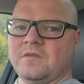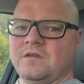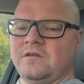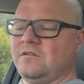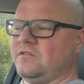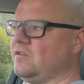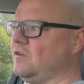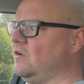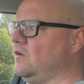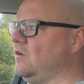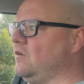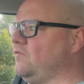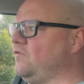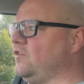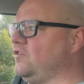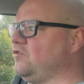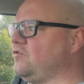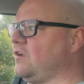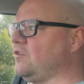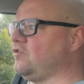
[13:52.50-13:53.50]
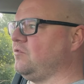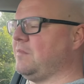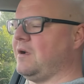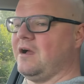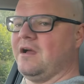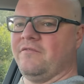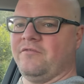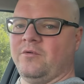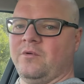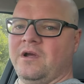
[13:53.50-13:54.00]
So fish thrashing them out
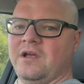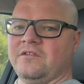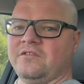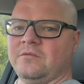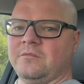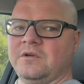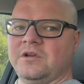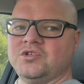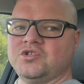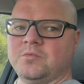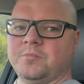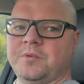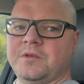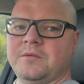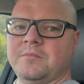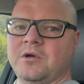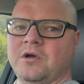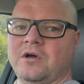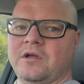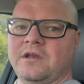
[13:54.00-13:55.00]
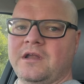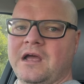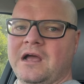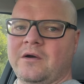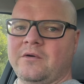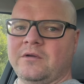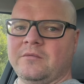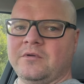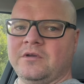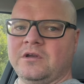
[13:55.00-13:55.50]
everywhere. So I'm going to jump in the motor now
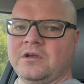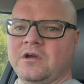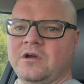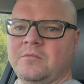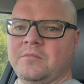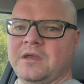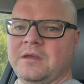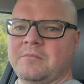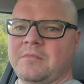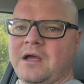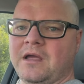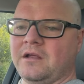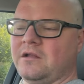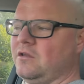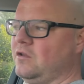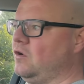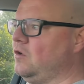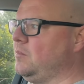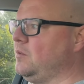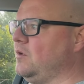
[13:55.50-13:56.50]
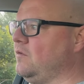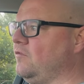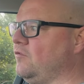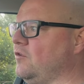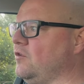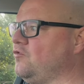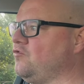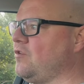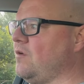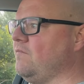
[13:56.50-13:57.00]
and I'm going to go meet Mike Globe over
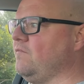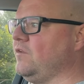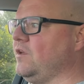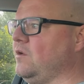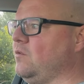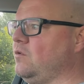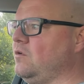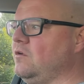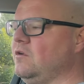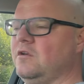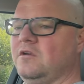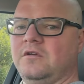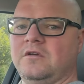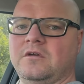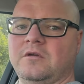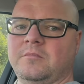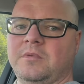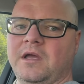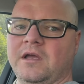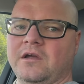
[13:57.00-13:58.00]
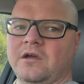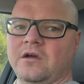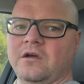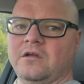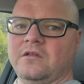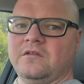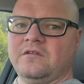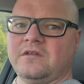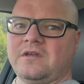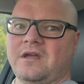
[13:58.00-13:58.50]
at Trent View. Better go,
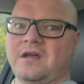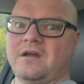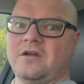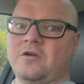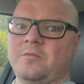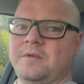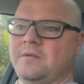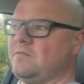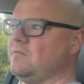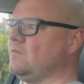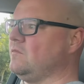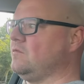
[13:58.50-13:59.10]
there's a car coming.